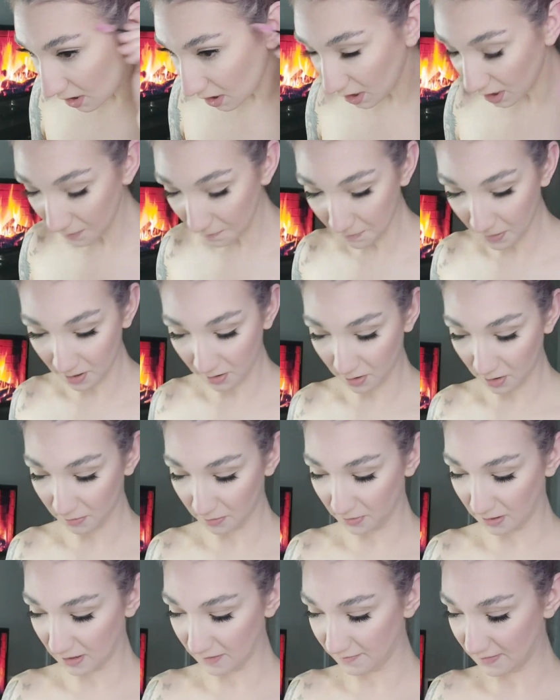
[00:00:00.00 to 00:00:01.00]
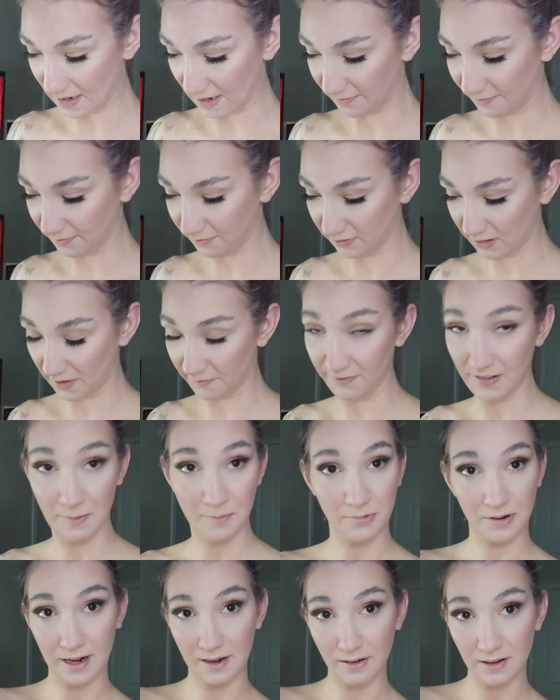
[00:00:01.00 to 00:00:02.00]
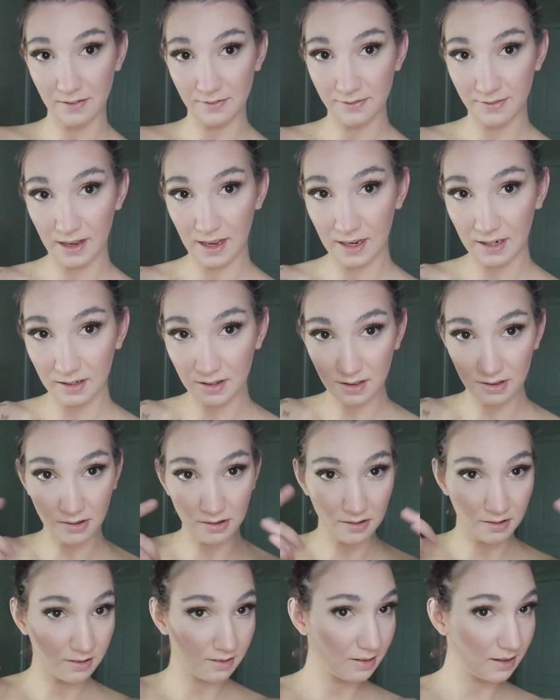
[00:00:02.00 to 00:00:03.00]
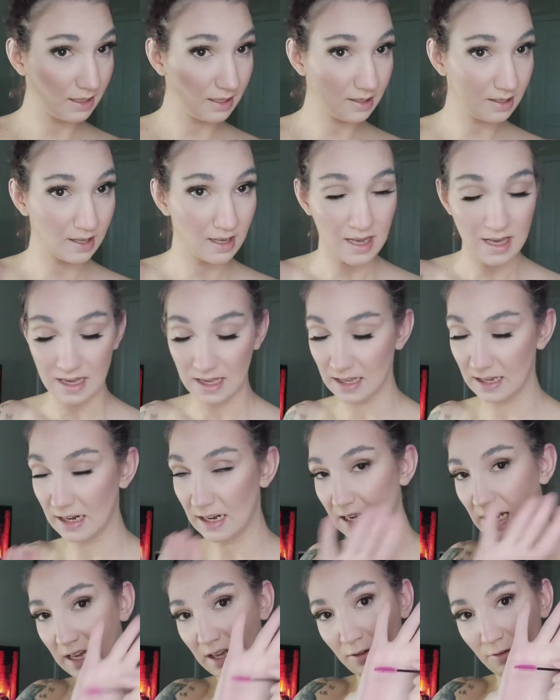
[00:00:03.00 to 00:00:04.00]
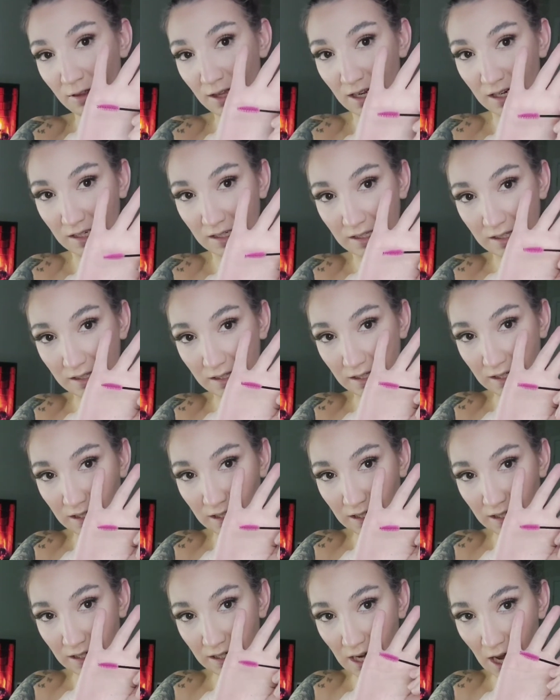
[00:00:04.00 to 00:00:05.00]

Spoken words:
up to give that fluffy brow effect. So see, and then I use a clean